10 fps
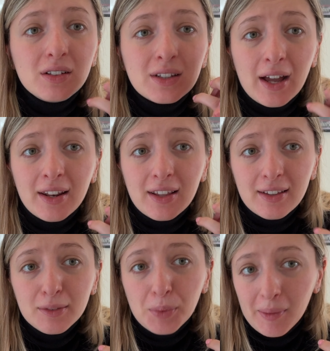that
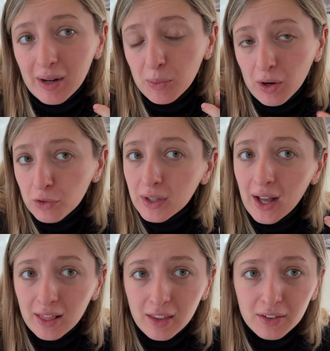is probably one of the
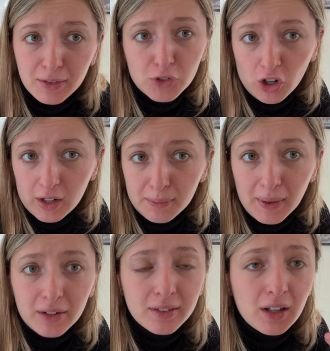healthiest chocolate
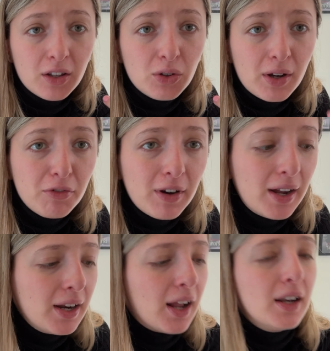bars that you can
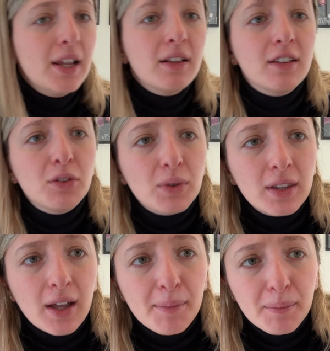find. I'll link this
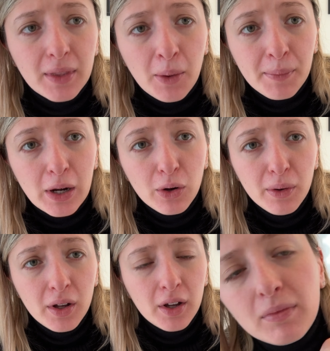one down below.